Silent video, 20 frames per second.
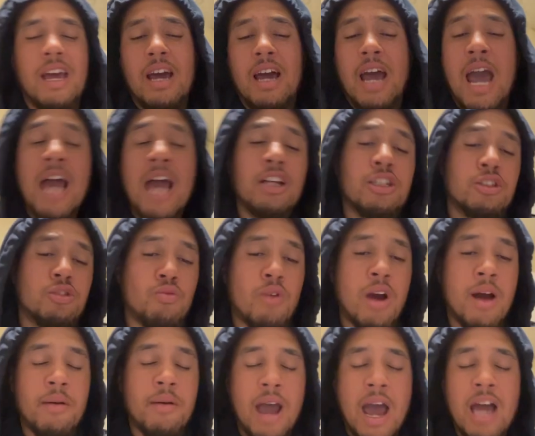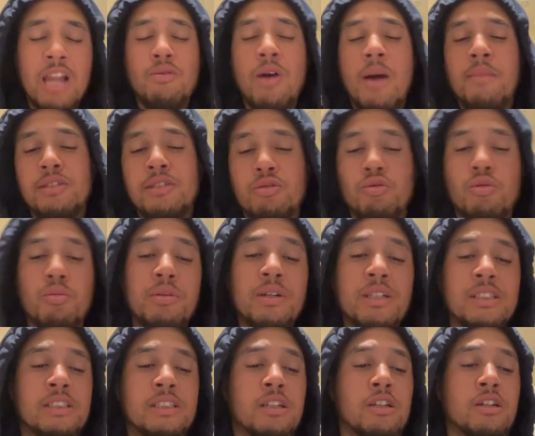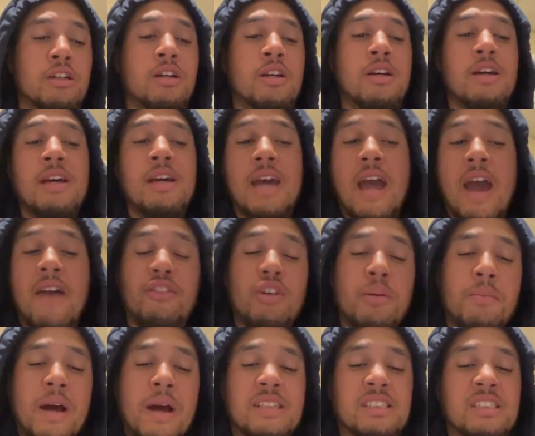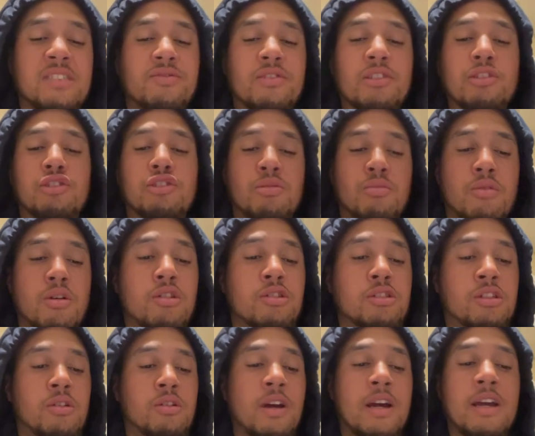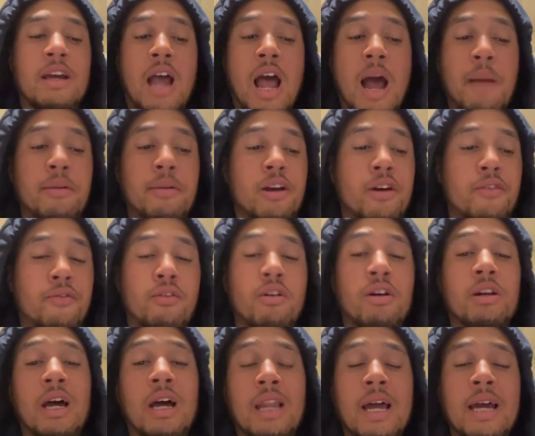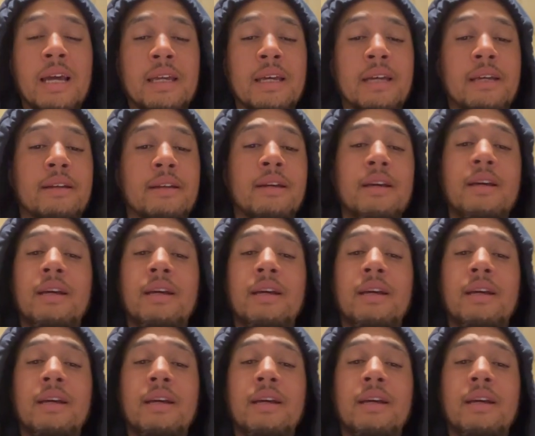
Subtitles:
Allen Robinson will be a Steeler after he passes his physical tomorrow. So, hey, I'm here for it, and I like it.